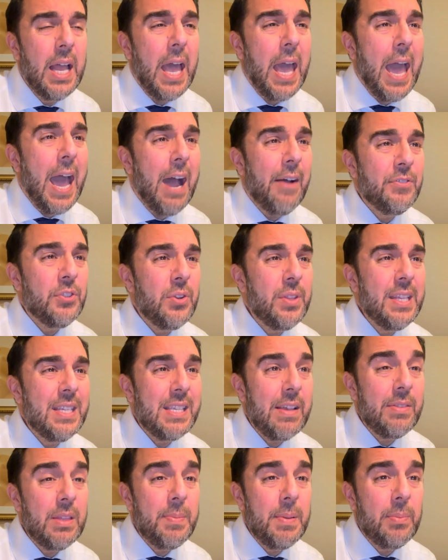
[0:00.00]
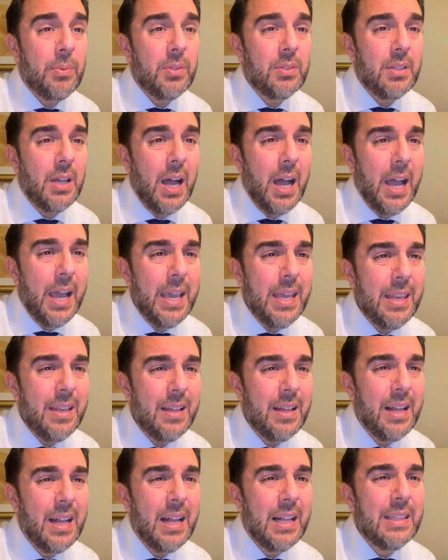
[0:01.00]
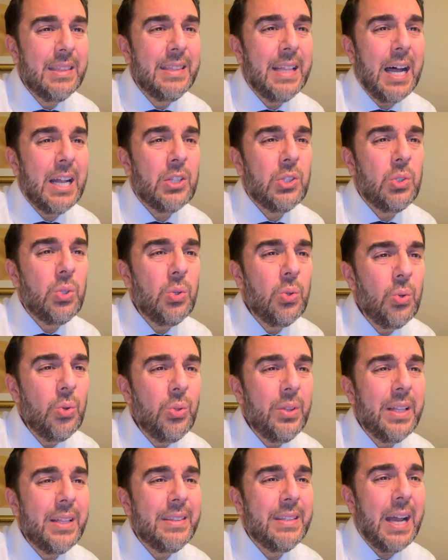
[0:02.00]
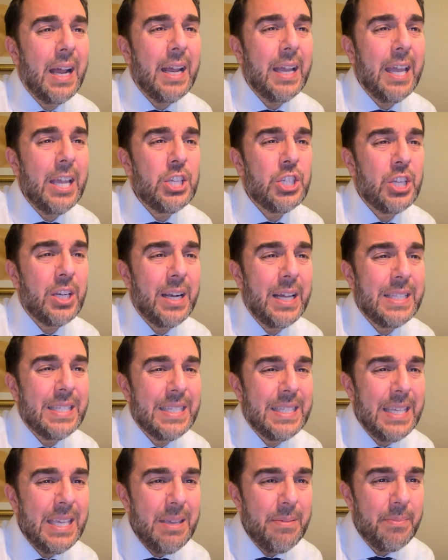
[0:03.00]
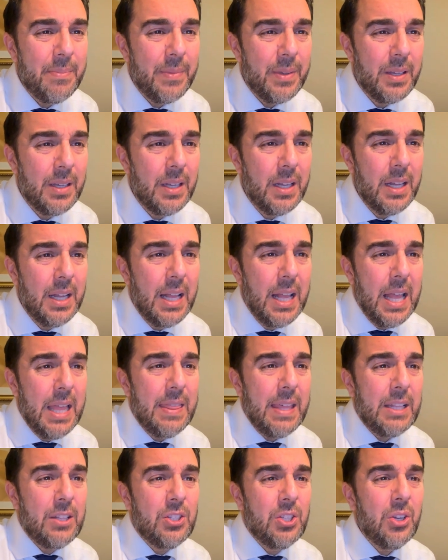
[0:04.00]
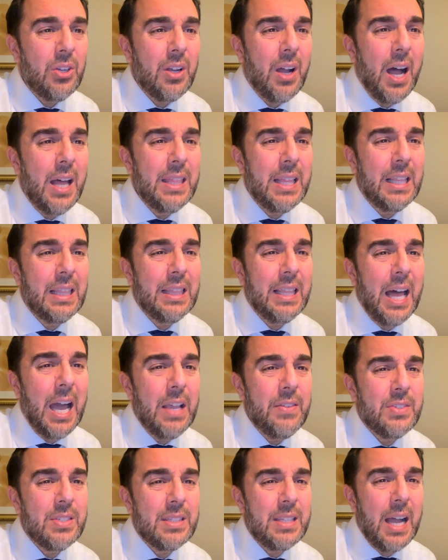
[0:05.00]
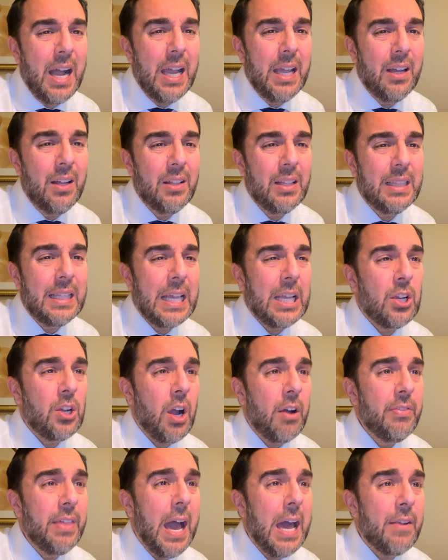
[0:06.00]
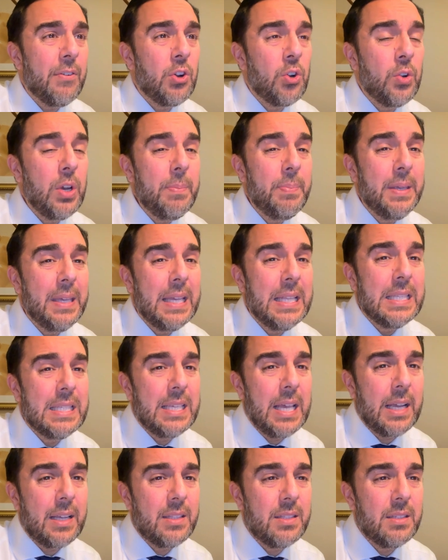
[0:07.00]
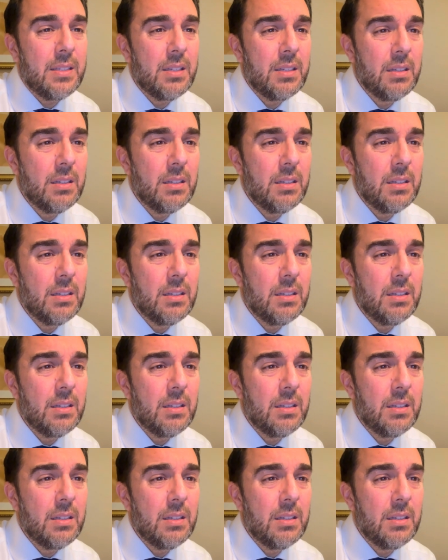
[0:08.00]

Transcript: After these 70 people died, Natu Ladarche Sheratzim. They took on the lifestyle like of that of creepy insects.